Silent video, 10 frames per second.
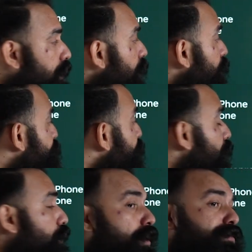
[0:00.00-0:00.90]
If you
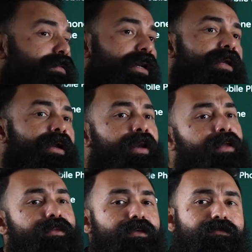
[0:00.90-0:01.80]
are not selling
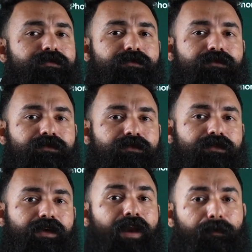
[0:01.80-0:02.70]
anything
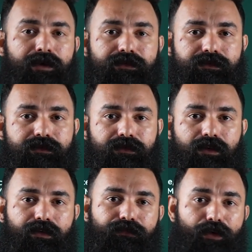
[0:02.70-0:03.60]
in a month,
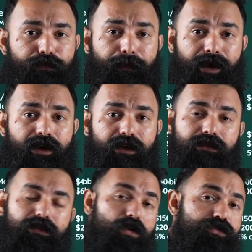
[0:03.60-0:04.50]
we have to pay
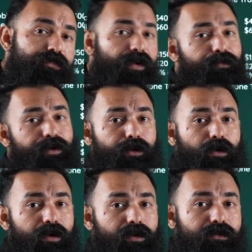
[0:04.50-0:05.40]

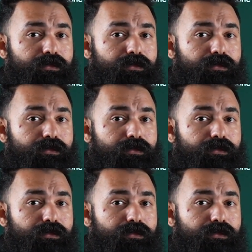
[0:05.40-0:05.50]
$1,500.